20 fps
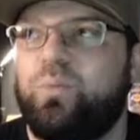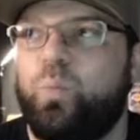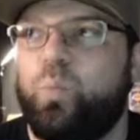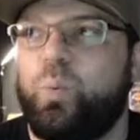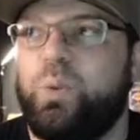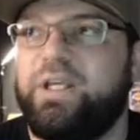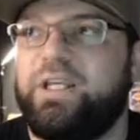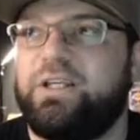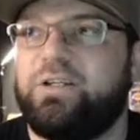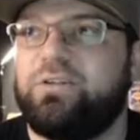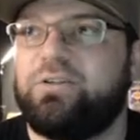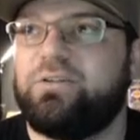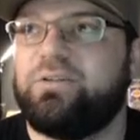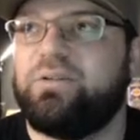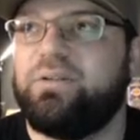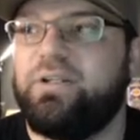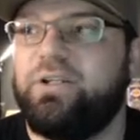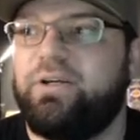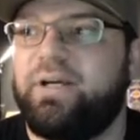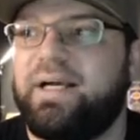wheel.
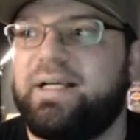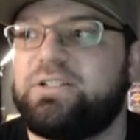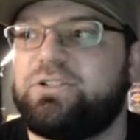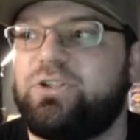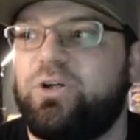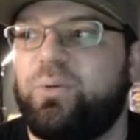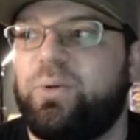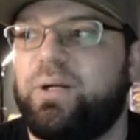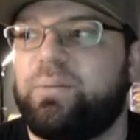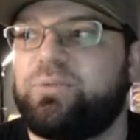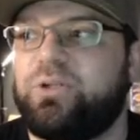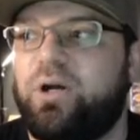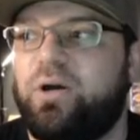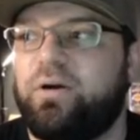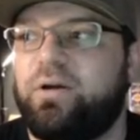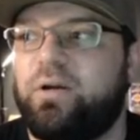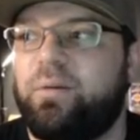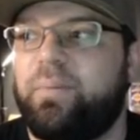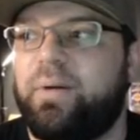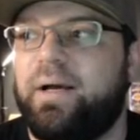You guys know what I'm
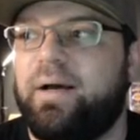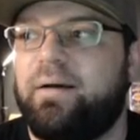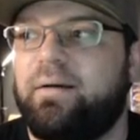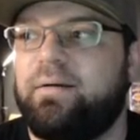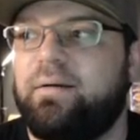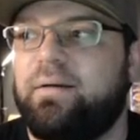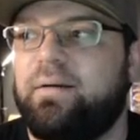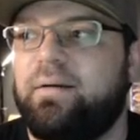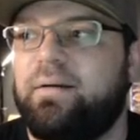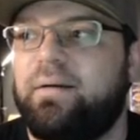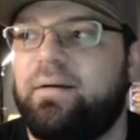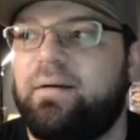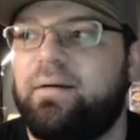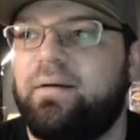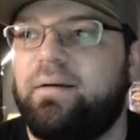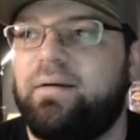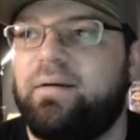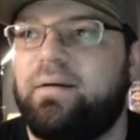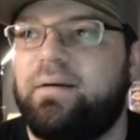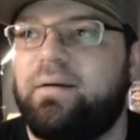talking about.
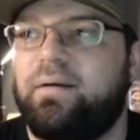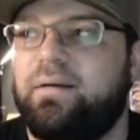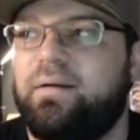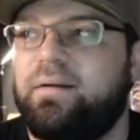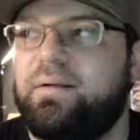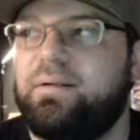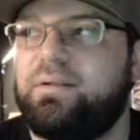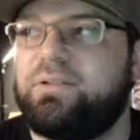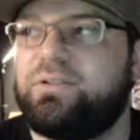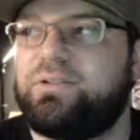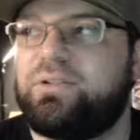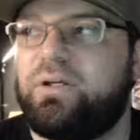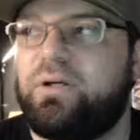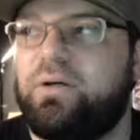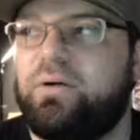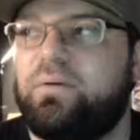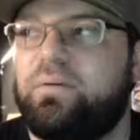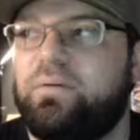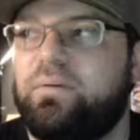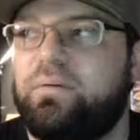So
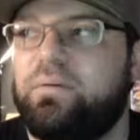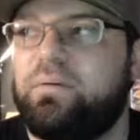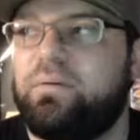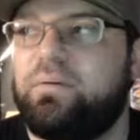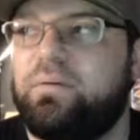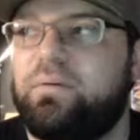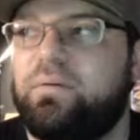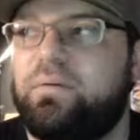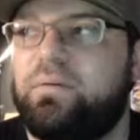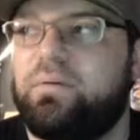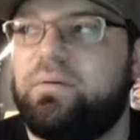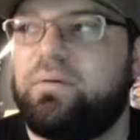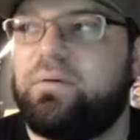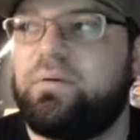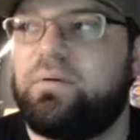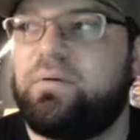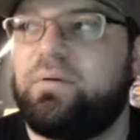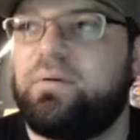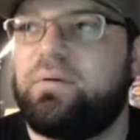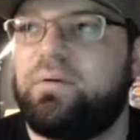
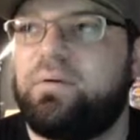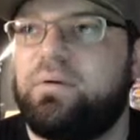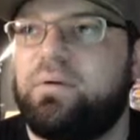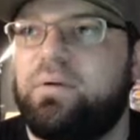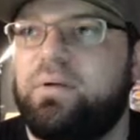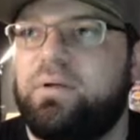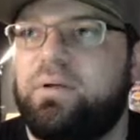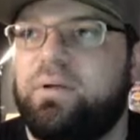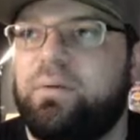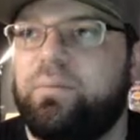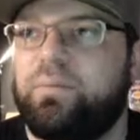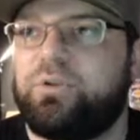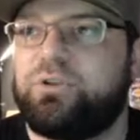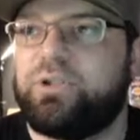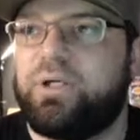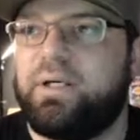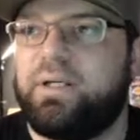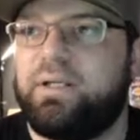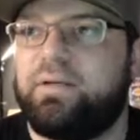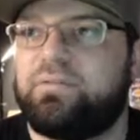I'm gonna
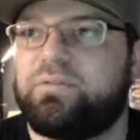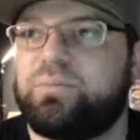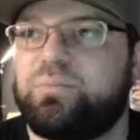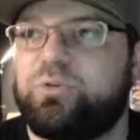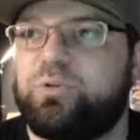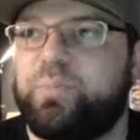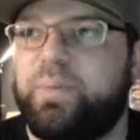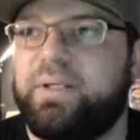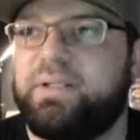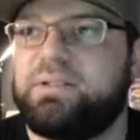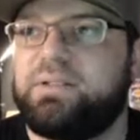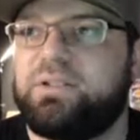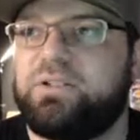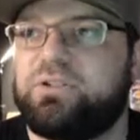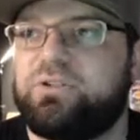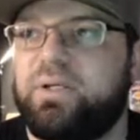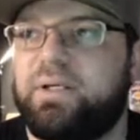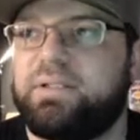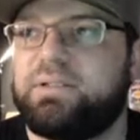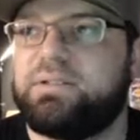try to give some space here
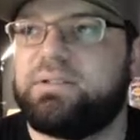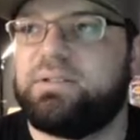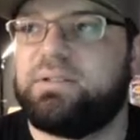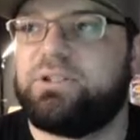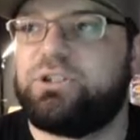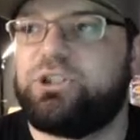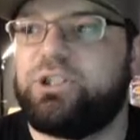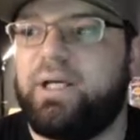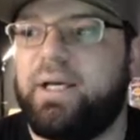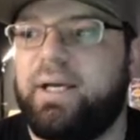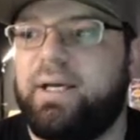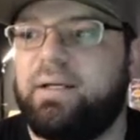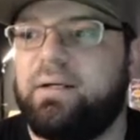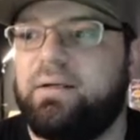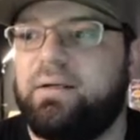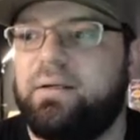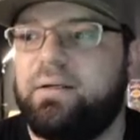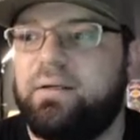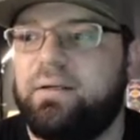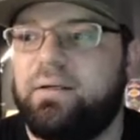so I can see the chat.
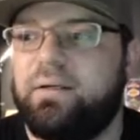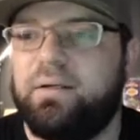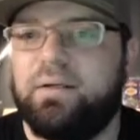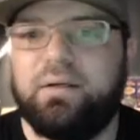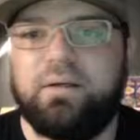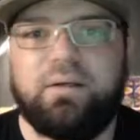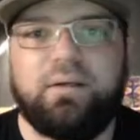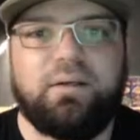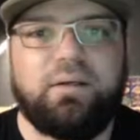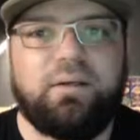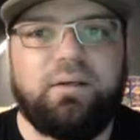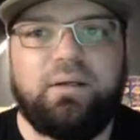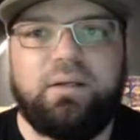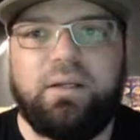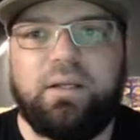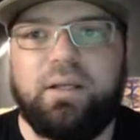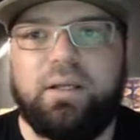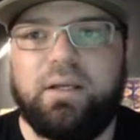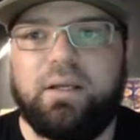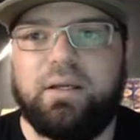
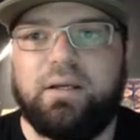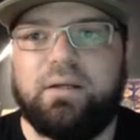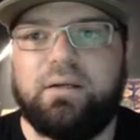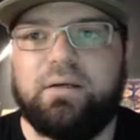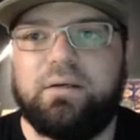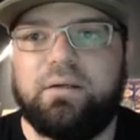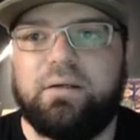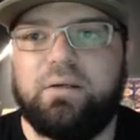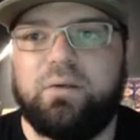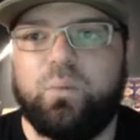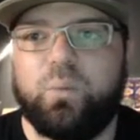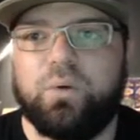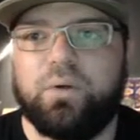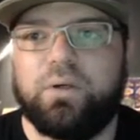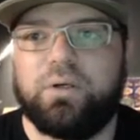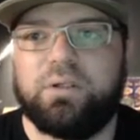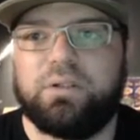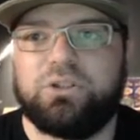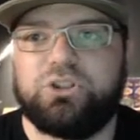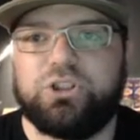And we're
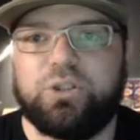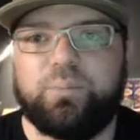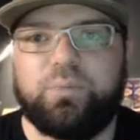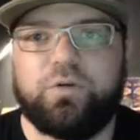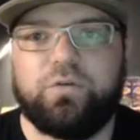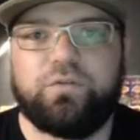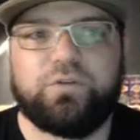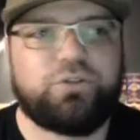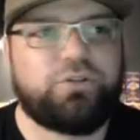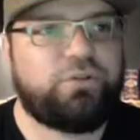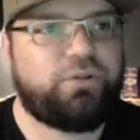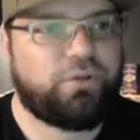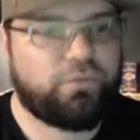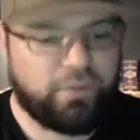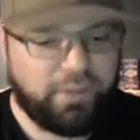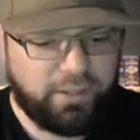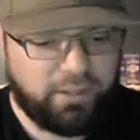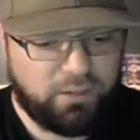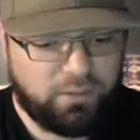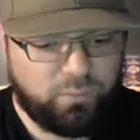gonna jump over to the
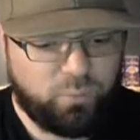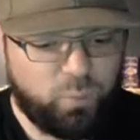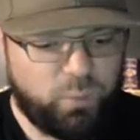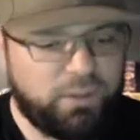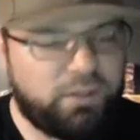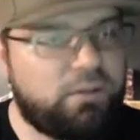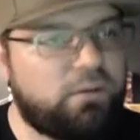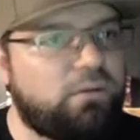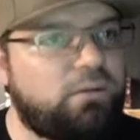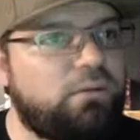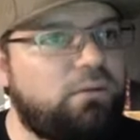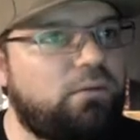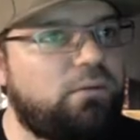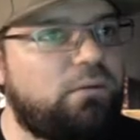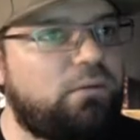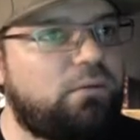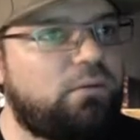random wheel.